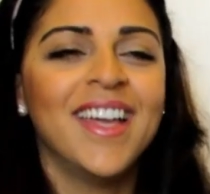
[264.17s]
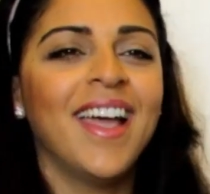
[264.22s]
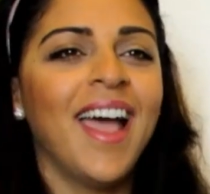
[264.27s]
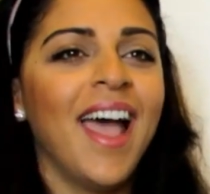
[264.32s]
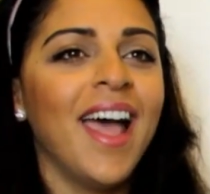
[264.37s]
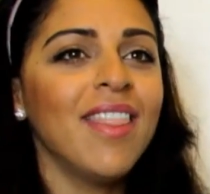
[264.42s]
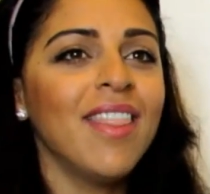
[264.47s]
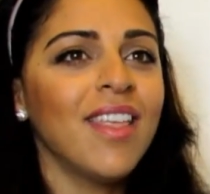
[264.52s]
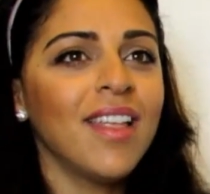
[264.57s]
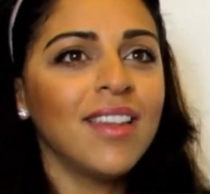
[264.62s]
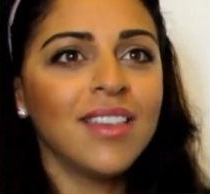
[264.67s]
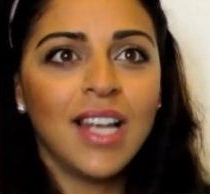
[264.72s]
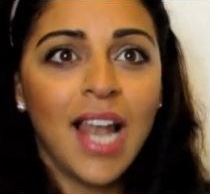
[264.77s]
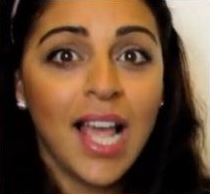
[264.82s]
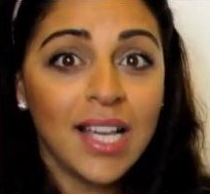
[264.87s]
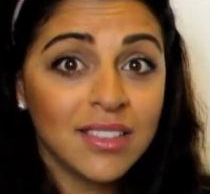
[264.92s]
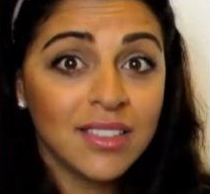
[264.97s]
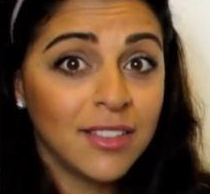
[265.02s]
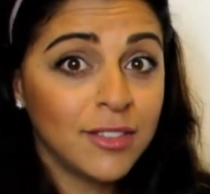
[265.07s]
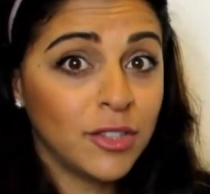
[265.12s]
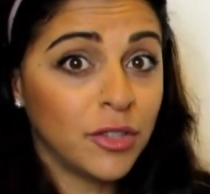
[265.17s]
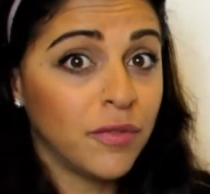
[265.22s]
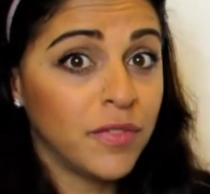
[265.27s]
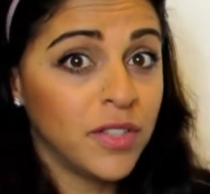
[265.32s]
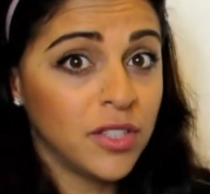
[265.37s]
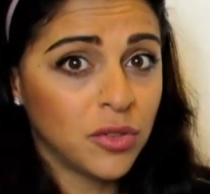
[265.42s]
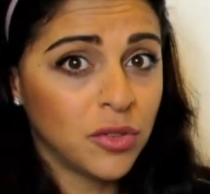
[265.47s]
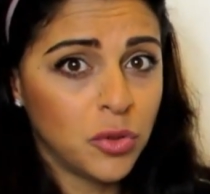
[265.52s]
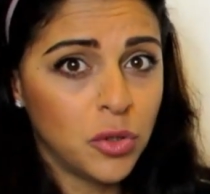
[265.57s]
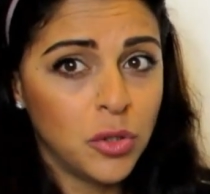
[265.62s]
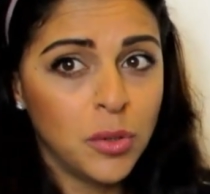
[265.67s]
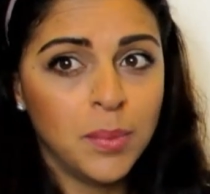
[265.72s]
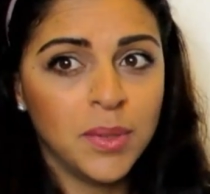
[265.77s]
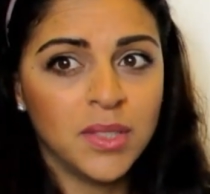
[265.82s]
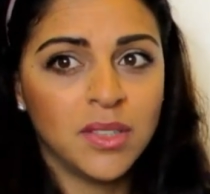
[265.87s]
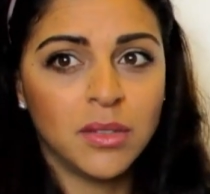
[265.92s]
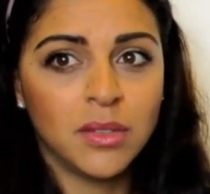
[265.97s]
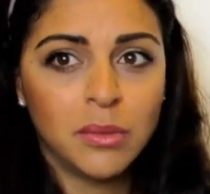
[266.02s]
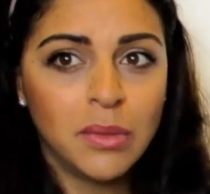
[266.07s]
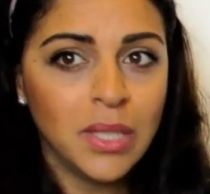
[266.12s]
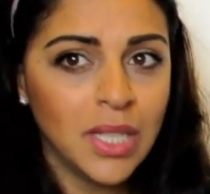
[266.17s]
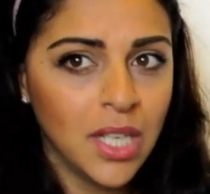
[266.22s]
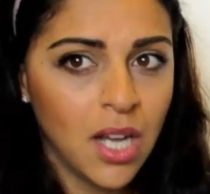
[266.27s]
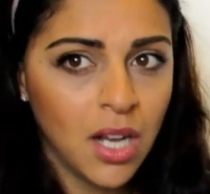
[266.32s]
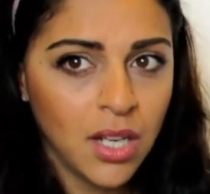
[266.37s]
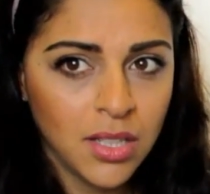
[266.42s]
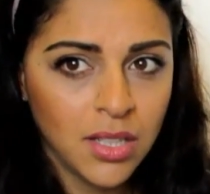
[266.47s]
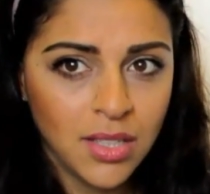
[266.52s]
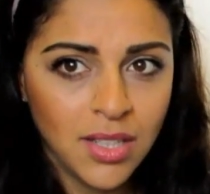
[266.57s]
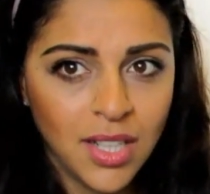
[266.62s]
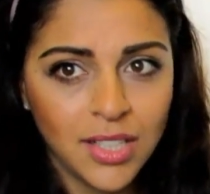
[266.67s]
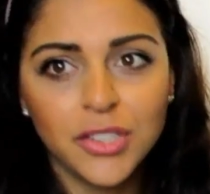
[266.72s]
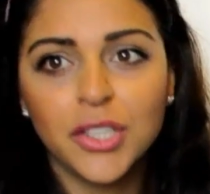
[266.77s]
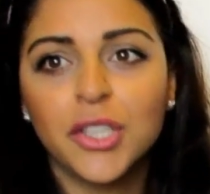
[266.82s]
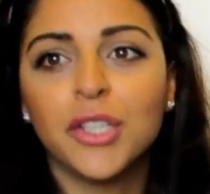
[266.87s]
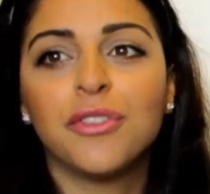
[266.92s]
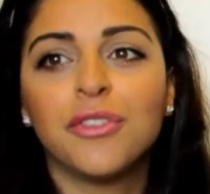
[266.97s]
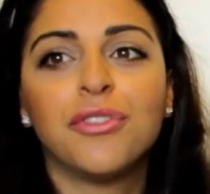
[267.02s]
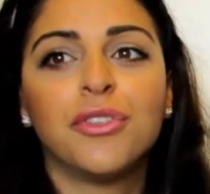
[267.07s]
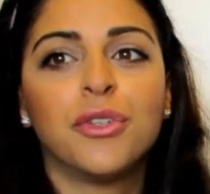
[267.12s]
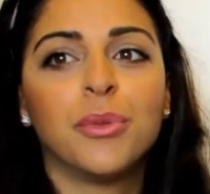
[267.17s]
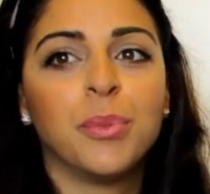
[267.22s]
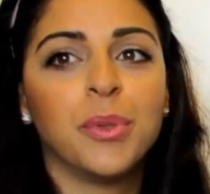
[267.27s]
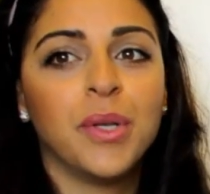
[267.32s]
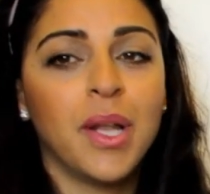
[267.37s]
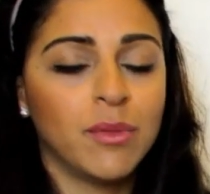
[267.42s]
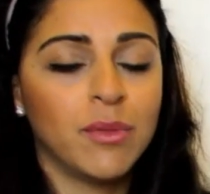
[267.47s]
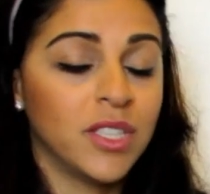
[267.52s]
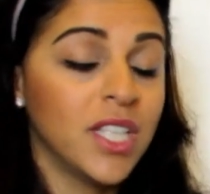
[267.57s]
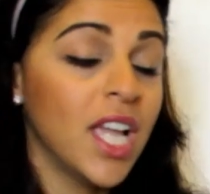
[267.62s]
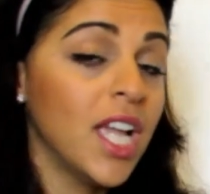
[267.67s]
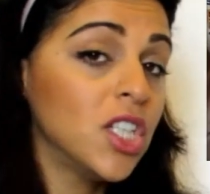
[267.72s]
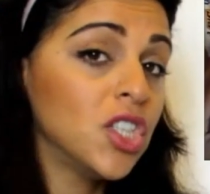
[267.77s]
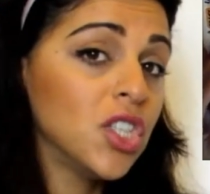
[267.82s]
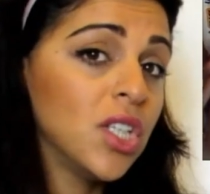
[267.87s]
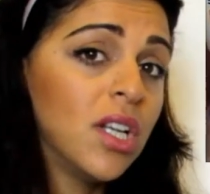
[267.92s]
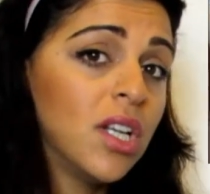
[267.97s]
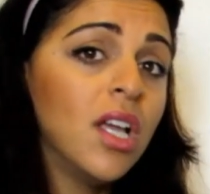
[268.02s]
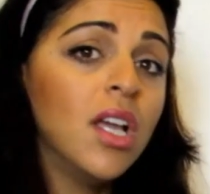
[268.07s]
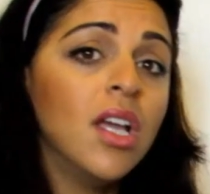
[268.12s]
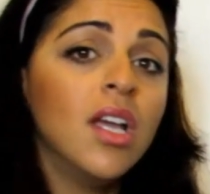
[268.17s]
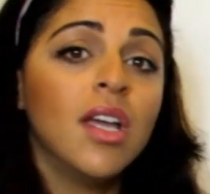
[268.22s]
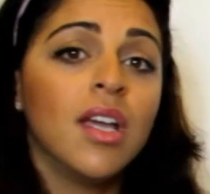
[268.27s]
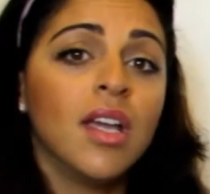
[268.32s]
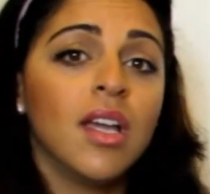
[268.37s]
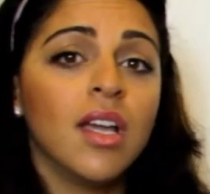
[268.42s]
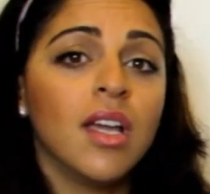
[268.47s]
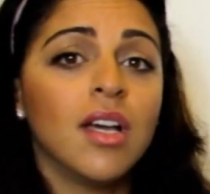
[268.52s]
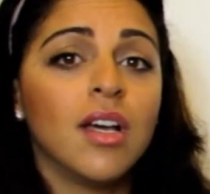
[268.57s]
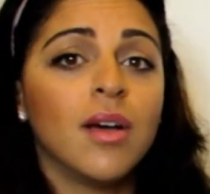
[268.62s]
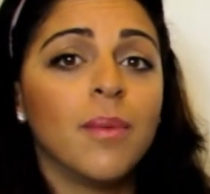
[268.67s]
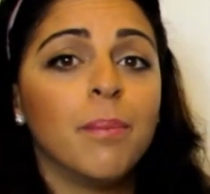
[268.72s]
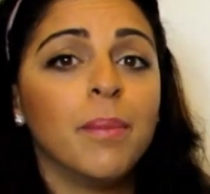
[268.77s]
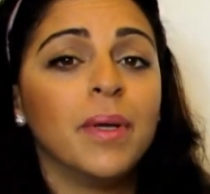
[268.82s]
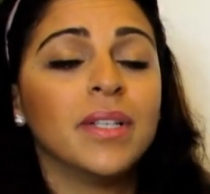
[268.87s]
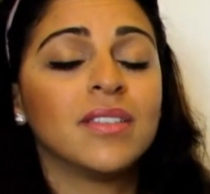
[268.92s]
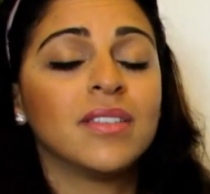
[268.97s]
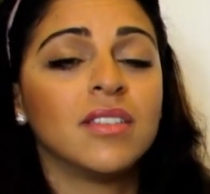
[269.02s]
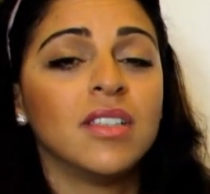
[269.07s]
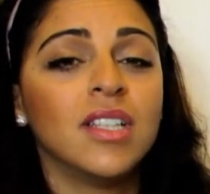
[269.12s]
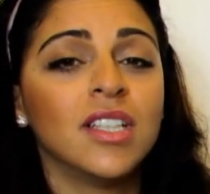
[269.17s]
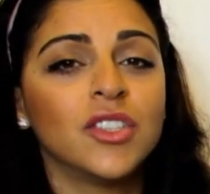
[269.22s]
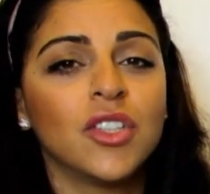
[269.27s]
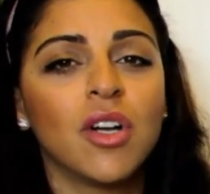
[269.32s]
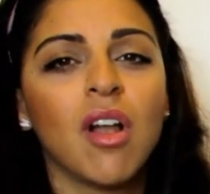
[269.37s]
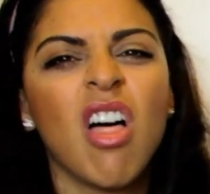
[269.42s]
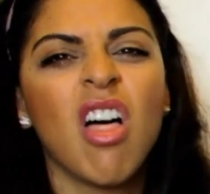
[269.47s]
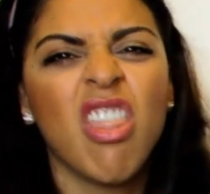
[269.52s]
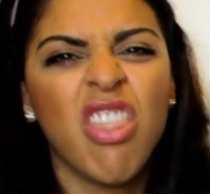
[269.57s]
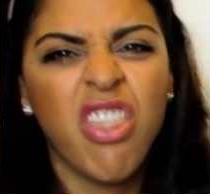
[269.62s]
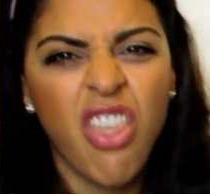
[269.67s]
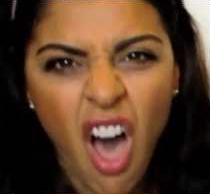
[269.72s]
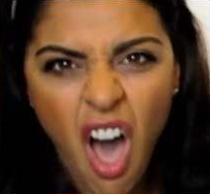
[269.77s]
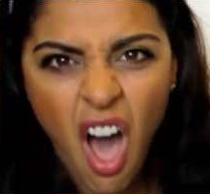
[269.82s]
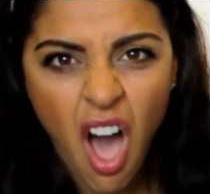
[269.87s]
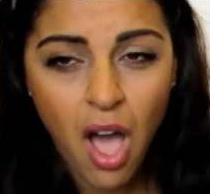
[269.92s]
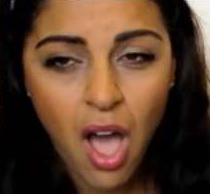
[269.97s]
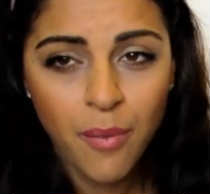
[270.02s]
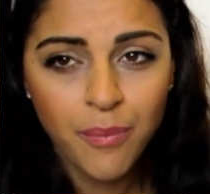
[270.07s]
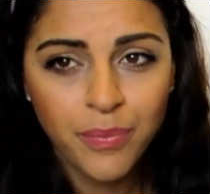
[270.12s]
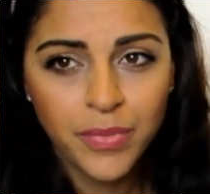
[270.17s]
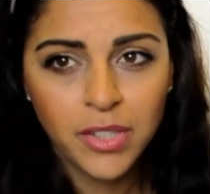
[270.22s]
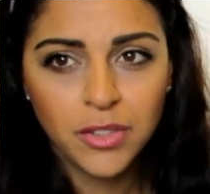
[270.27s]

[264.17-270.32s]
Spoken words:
And then the last letter of this group is a really ugly letter for pronunciation. It's the letter Va.